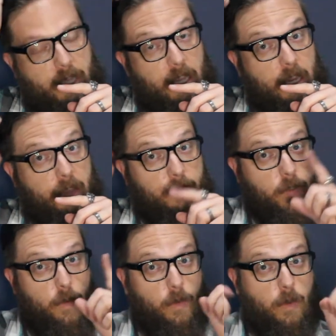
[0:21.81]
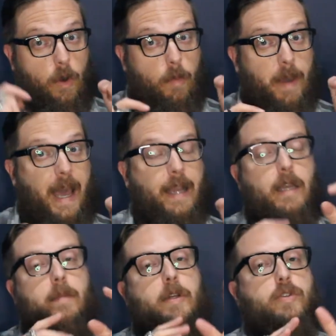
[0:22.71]
and if you go back,
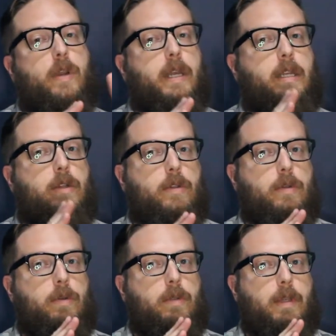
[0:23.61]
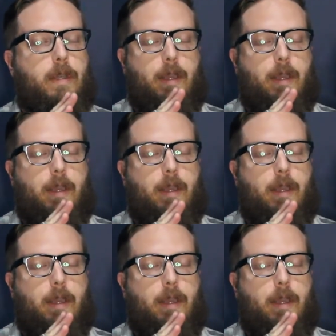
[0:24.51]
and I'm going to try and include,